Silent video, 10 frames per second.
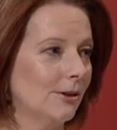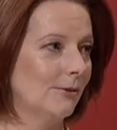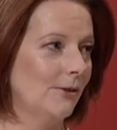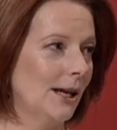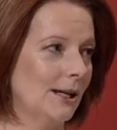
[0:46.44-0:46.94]

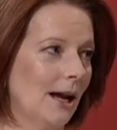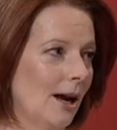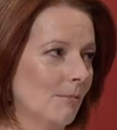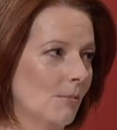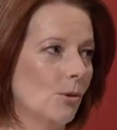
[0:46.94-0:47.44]
the
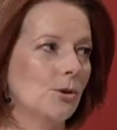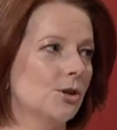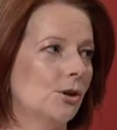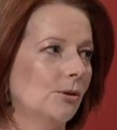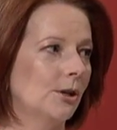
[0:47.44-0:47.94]
Vietnam
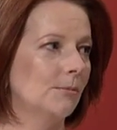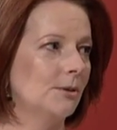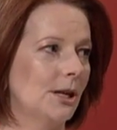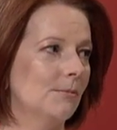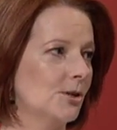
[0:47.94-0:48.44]
moratorium
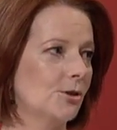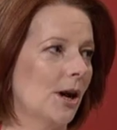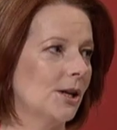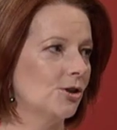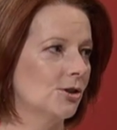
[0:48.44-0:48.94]

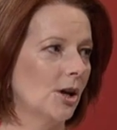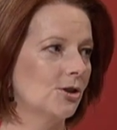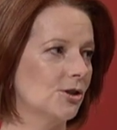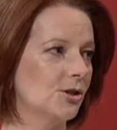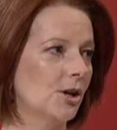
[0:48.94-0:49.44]
demonstrations. I
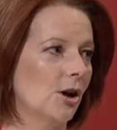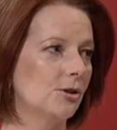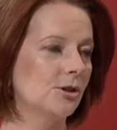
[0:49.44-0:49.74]
just don't.